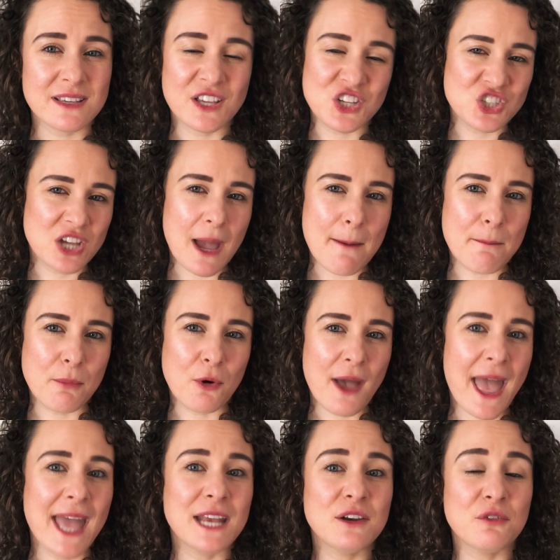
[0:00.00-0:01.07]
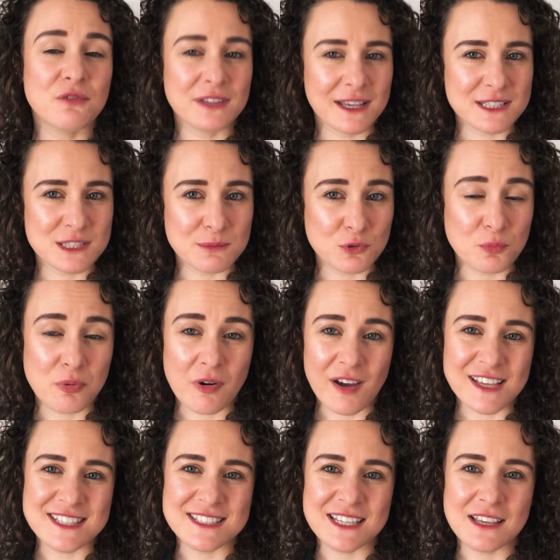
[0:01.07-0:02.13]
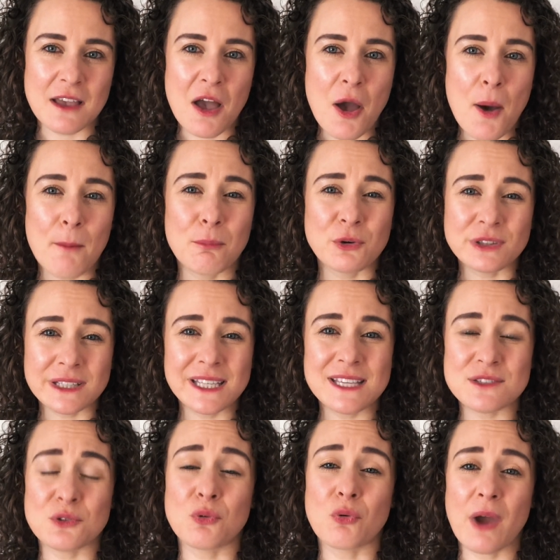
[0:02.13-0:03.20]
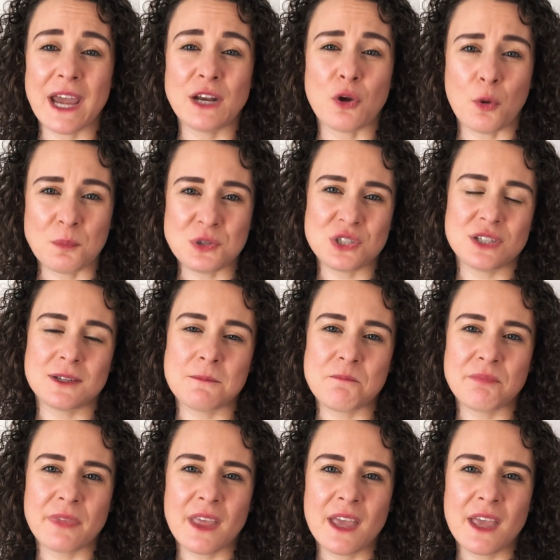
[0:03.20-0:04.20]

a chatbot and flexible pricing, Mondly is a great option.